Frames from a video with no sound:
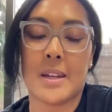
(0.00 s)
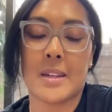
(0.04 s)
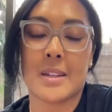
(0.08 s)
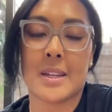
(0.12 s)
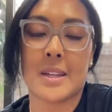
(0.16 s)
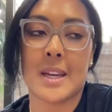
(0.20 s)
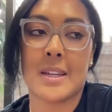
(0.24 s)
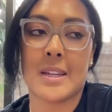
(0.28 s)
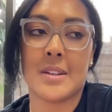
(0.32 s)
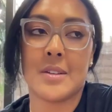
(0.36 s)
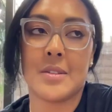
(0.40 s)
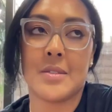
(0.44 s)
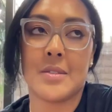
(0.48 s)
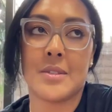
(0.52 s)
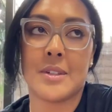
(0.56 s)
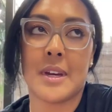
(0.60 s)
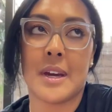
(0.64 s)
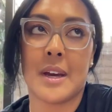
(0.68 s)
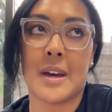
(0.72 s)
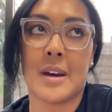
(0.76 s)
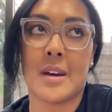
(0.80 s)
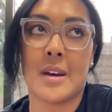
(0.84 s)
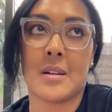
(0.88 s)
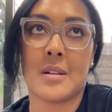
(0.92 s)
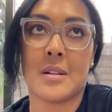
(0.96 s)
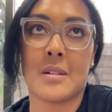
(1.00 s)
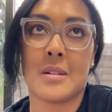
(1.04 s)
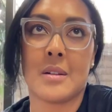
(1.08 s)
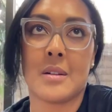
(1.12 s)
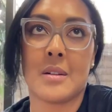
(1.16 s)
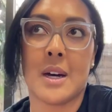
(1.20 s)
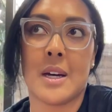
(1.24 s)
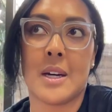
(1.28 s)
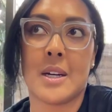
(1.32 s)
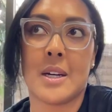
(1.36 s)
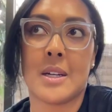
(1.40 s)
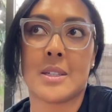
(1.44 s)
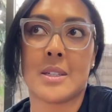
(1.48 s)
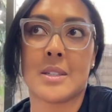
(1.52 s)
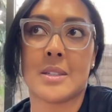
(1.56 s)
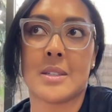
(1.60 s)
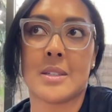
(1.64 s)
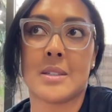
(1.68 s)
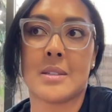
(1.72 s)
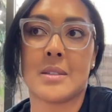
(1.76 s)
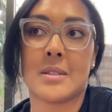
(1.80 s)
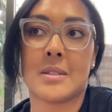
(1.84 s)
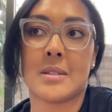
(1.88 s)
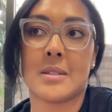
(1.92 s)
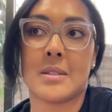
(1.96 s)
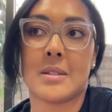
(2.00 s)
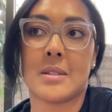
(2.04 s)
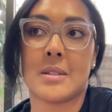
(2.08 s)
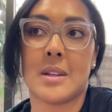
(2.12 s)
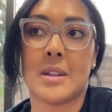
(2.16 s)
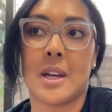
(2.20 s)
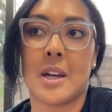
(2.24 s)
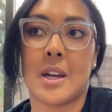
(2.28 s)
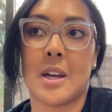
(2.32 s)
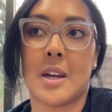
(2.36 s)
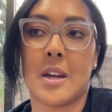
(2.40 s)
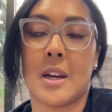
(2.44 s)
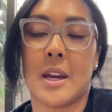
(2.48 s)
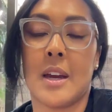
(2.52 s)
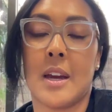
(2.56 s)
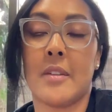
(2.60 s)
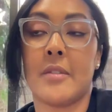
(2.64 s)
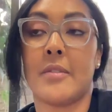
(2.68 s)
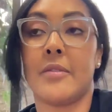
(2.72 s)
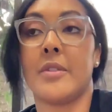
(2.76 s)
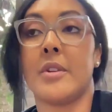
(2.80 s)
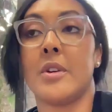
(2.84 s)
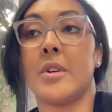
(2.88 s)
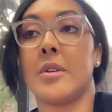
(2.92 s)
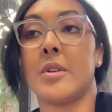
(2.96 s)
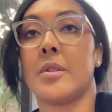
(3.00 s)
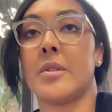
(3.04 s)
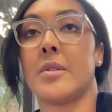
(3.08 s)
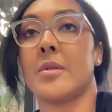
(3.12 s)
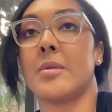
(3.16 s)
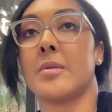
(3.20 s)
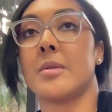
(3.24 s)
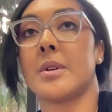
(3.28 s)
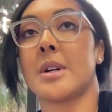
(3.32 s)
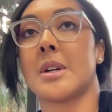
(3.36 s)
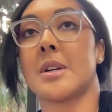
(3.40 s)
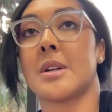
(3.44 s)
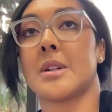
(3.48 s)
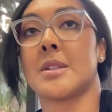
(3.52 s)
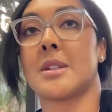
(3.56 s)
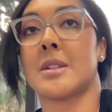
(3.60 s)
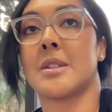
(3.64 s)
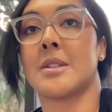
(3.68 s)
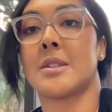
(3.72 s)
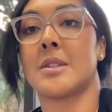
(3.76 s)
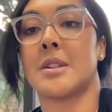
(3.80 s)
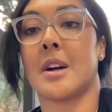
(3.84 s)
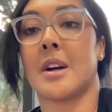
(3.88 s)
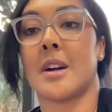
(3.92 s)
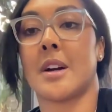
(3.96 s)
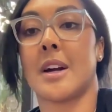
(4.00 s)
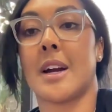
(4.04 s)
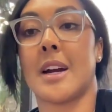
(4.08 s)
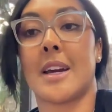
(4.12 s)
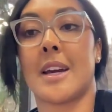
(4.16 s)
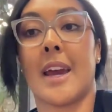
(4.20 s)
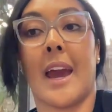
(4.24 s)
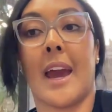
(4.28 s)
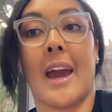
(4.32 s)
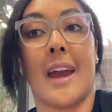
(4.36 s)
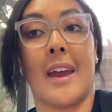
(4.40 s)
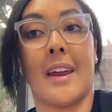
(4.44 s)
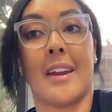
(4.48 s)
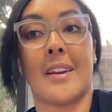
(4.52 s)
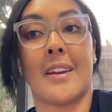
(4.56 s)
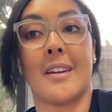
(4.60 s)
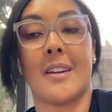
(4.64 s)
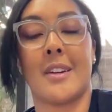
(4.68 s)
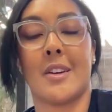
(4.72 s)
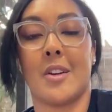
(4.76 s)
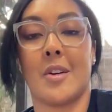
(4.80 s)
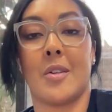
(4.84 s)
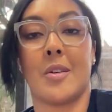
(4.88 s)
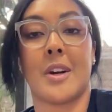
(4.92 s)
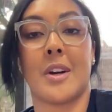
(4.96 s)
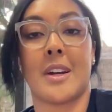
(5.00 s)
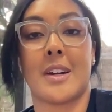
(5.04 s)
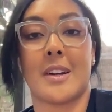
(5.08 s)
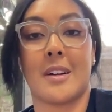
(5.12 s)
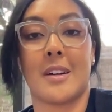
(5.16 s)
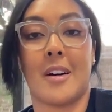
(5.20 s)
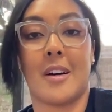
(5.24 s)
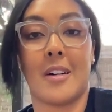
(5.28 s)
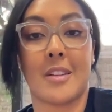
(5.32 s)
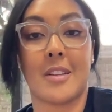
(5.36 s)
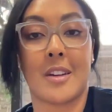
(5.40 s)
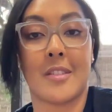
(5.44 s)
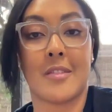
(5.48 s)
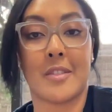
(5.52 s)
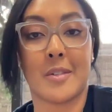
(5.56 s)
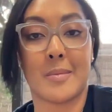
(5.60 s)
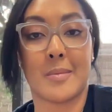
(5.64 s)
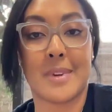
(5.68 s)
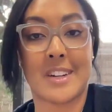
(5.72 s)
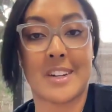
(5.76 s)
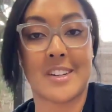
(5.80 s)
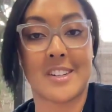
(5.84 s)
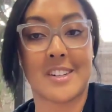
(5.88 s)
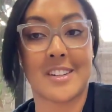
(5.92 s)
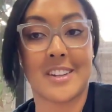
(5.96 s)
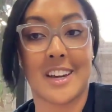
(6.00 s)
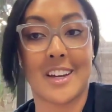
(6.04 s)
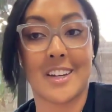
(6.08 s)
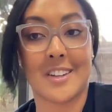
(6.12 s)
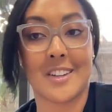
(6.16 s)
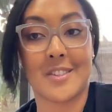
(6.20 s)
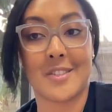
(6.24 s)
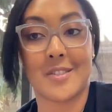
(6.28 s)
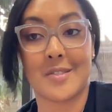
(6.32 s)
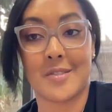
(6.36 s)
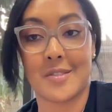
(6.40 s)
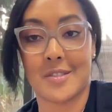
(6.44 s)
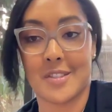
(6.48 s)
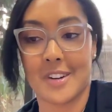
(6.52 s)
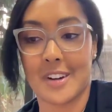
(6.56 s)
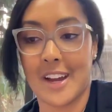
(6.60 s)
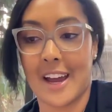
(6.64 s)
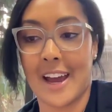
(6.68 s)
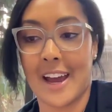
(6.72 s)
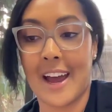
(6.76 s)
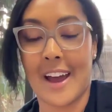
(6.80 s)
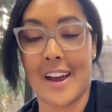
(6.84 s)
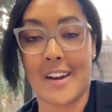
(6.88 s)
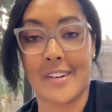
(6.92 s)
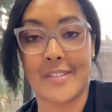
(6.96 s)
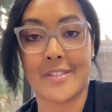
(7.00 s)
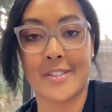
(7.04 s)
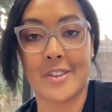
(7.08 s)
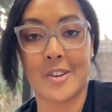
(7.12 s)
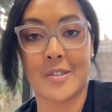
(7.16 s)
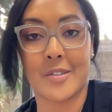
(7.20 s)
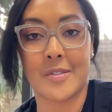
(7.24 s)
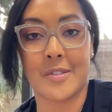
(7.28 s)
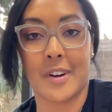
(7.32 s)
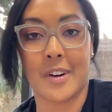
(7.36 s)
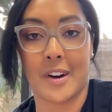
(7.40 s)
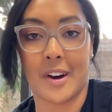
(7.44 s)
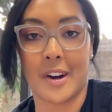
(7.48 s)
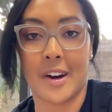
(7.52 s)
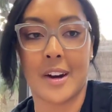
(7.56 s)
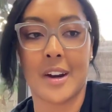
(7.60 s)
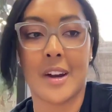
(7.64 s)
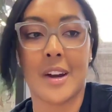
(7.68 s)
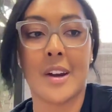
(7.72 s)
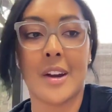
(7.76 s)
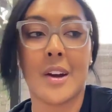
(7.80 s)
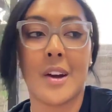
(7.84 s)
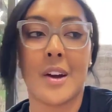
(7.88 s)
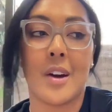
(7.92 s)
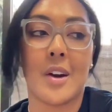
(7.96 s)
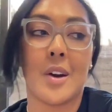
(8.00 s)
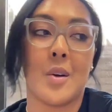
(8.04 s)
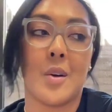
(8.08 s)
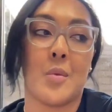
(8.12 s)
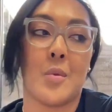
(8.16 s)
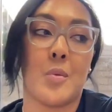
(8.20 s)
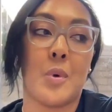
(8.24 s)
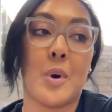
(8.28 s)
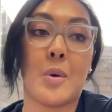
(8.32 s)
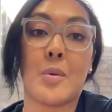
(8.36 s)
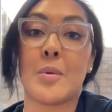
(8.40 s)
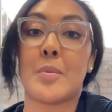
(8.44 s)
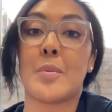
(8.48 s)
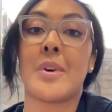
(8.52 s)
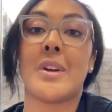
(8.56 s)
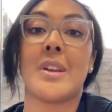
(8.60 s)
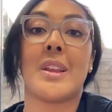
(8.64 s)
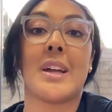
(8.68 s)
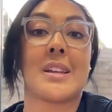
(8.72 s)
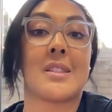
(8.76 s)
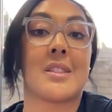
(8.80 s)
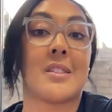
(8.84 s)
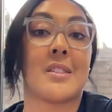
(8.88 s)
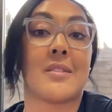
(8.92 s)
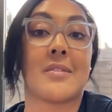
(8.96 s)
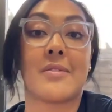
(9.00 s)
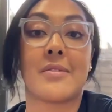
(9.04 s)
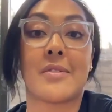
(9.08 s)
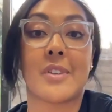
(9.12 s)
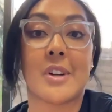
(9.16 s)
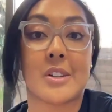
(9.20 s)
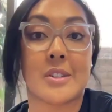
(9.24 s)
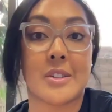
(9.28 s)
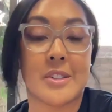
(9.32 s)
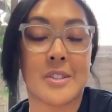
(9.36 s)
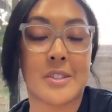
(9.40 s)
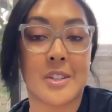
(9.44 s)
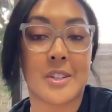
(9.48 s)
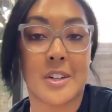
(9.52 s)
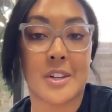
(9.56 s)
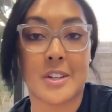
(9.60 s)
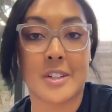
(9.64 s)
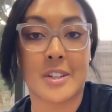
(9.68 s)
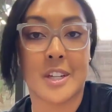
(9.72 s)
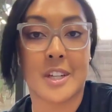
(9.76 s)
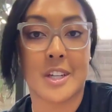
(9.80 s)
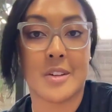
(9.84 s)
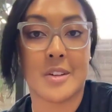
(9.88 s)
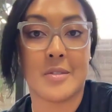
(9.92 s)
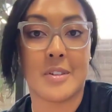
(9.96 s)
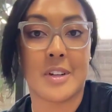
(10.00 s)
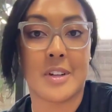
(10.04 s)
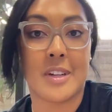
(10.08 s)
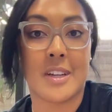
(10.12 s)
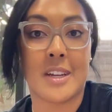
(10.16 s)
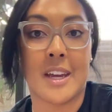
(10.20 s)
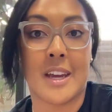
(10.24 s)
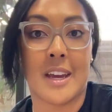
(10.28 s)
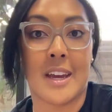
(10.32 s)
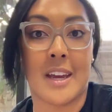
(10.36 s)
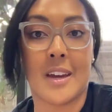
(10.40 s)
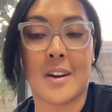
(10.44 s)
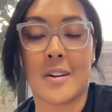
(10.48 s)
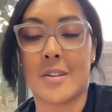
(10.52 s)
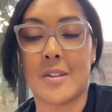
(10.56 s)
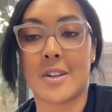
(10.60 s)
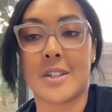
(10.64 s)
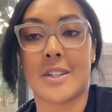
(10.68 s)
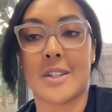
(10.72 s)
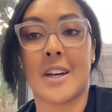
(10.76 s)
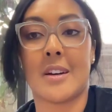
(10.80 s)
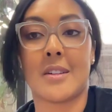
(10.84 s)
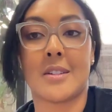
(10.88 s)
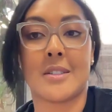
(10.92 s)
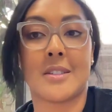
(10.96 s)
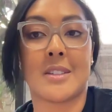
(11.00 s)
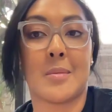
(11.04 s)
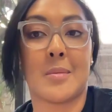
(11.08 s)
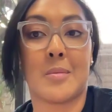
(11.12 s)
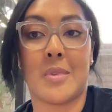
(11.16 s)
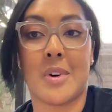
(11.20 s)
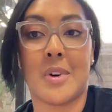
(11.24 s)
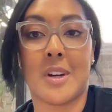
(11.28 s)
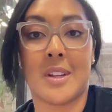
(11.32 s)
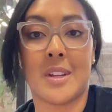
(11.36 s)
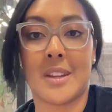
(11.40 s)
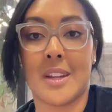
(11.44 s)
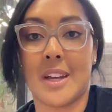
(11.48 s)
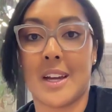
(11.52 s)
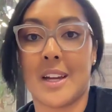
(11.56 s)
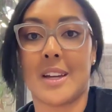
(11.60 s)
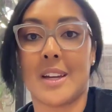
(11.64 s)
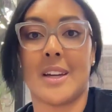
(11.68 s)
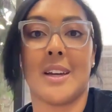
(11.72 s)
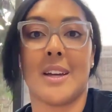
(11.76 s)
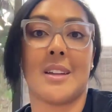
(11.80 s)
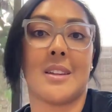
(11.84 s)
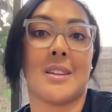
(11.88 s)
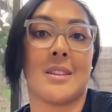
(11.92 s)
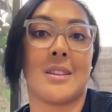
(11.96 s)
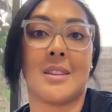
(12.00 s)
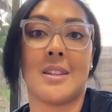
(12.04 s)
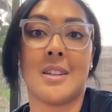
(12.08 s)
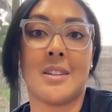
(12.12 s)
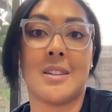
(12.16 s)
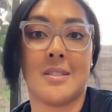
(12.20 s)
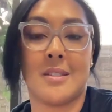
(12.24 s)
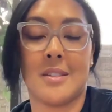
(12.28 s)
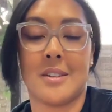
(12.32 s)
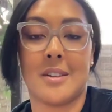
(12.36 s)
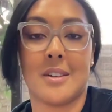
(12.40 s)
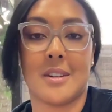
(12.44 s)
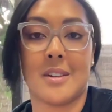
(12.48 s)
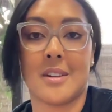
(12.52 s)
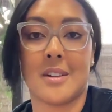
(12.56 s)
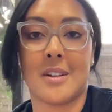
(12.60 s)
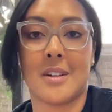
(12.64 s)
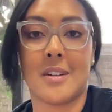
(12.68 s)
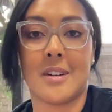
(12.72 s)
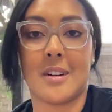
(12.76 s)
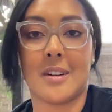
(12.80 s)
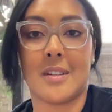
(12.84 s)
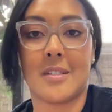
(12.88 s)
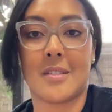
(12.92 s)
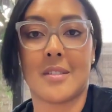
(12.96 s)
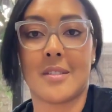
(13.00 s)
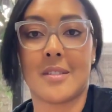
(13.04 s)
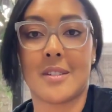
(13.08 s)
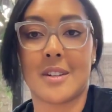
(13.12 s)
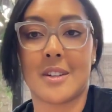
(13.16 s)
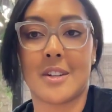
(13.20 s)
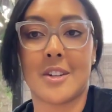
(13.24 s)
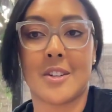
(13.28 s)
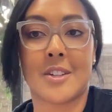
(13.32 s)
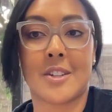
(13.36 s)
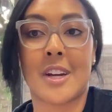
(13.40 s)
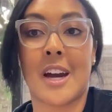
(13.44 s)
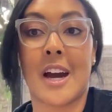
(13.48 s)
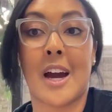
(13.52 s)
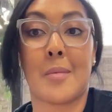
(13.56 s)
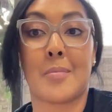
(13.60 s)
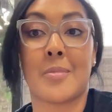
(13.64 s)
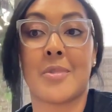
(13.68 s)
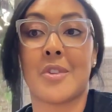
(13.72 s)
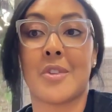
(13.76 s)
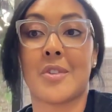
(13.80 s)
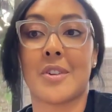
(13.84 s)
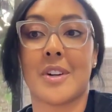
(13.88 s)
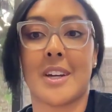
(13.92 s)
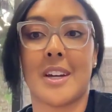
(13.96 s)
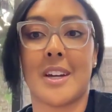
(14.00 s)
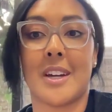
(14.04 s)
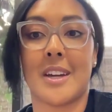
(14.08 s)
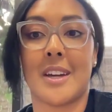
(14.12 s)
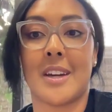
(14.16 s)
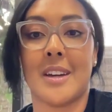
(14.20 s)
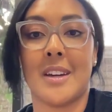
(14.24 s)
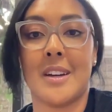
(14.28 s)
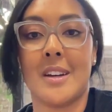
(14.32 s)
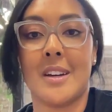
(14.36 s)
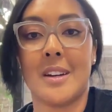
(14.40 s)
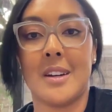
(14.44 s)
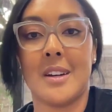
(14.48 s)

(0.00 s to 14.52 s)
and can you tell us like if you were to start again knowing all the mm-hmm. information that you have so far what would be like the first cert that you would get or tell someone like these are yeah. you know your top three